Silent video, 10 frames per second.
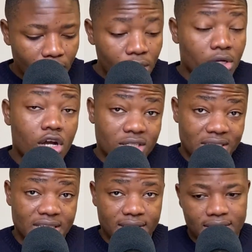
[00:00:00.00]

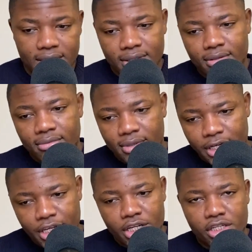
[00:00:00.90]
content in
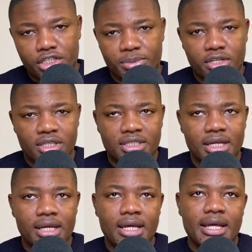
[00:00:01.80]
English, because
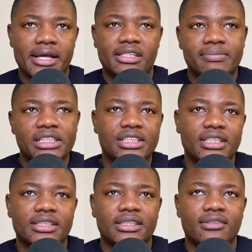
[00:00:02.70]
as much
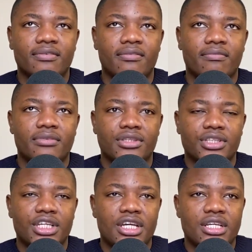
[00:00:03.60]
as
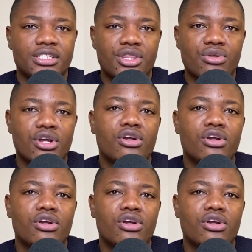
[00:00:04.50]
there's three